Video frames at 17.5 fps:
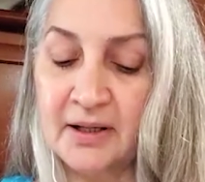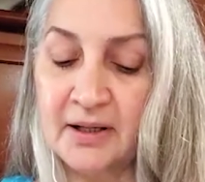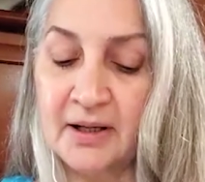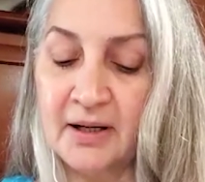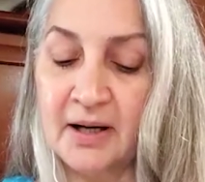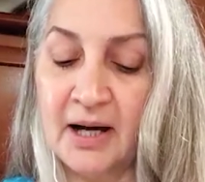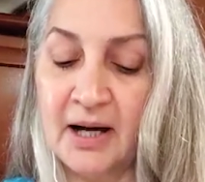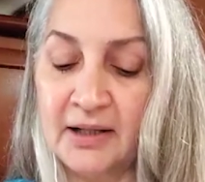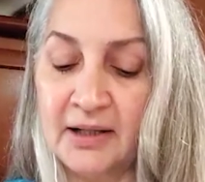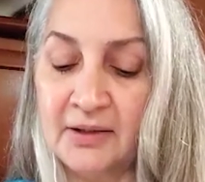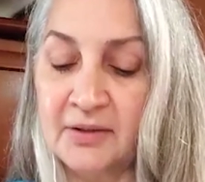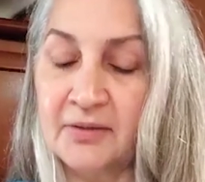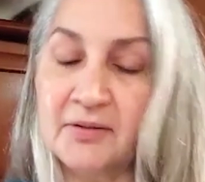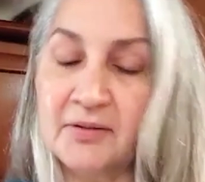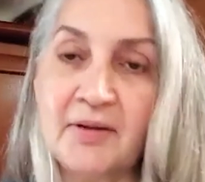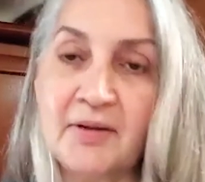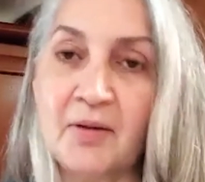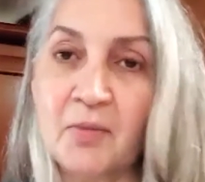I
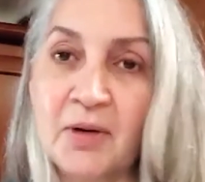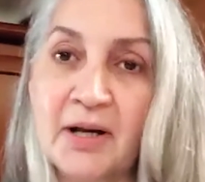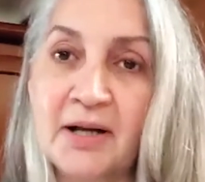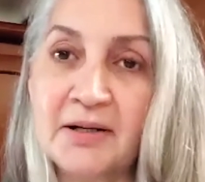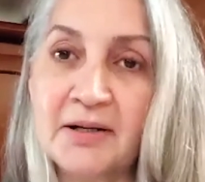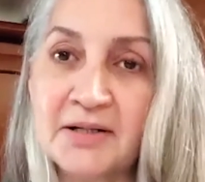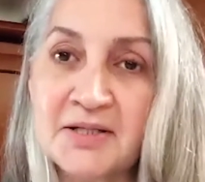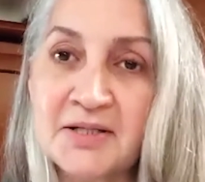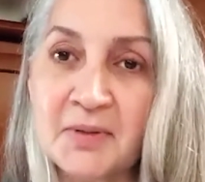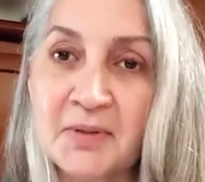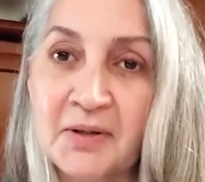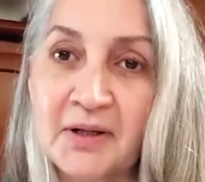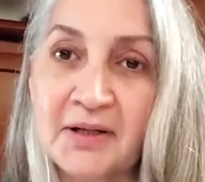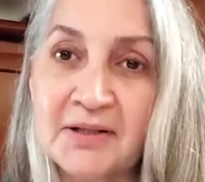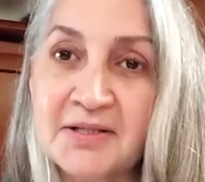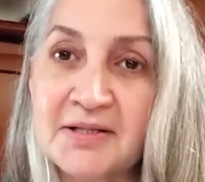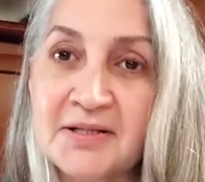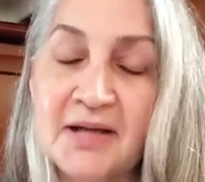learned that what I'd
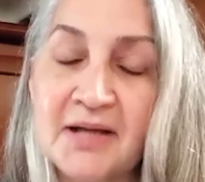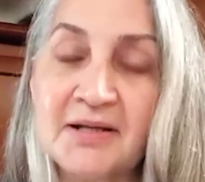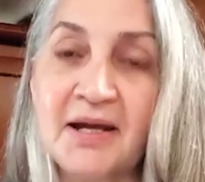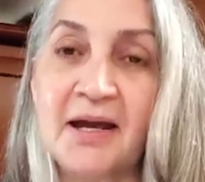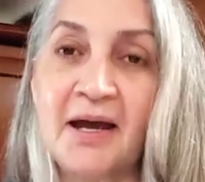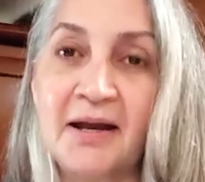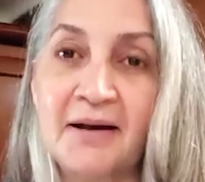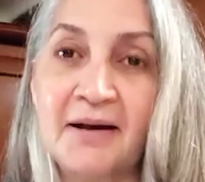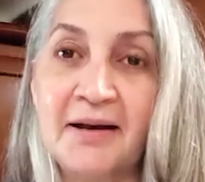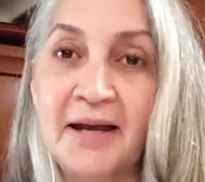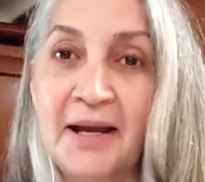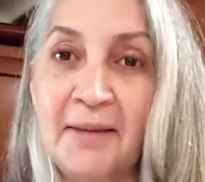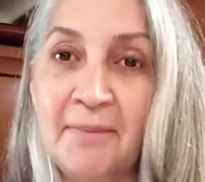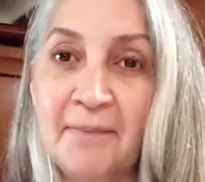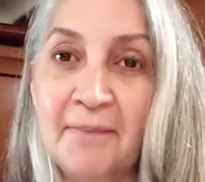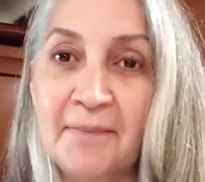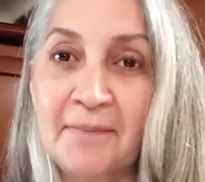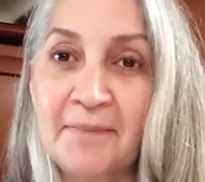experienced that day had a
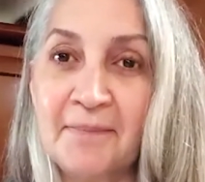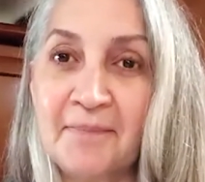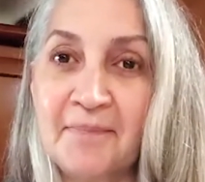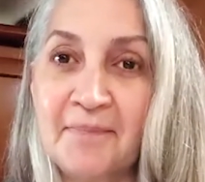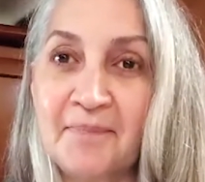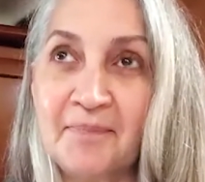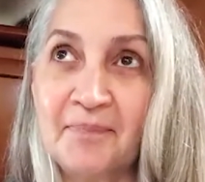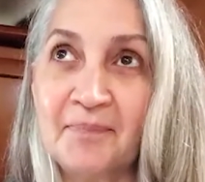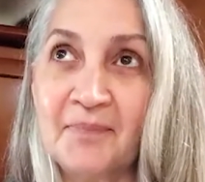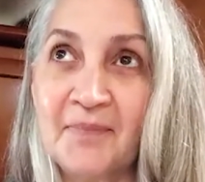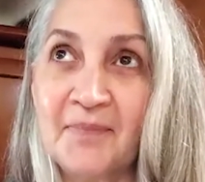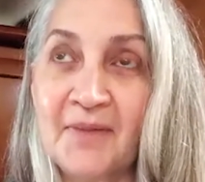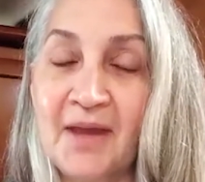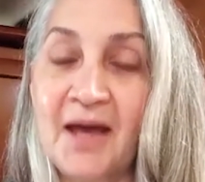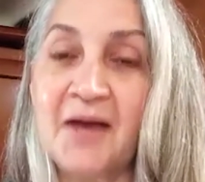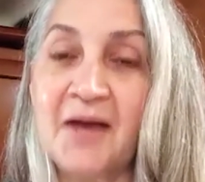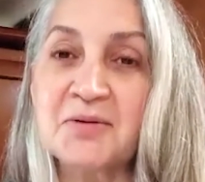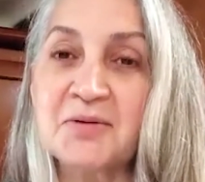name,
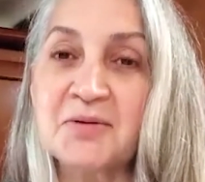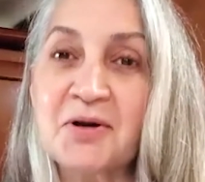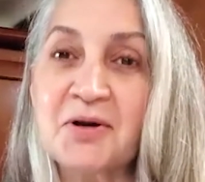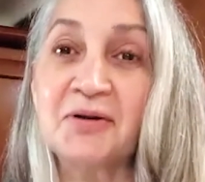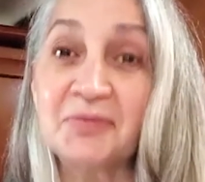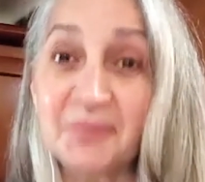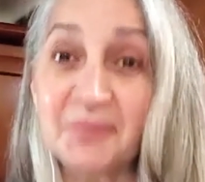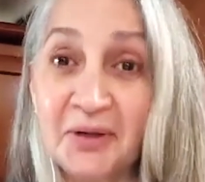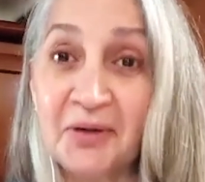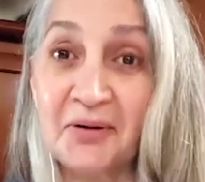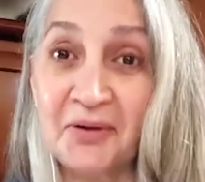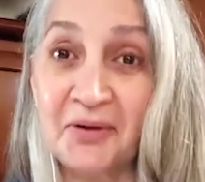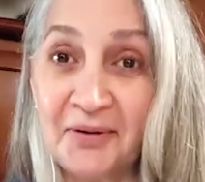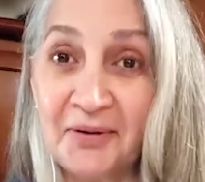and it was called a miracle.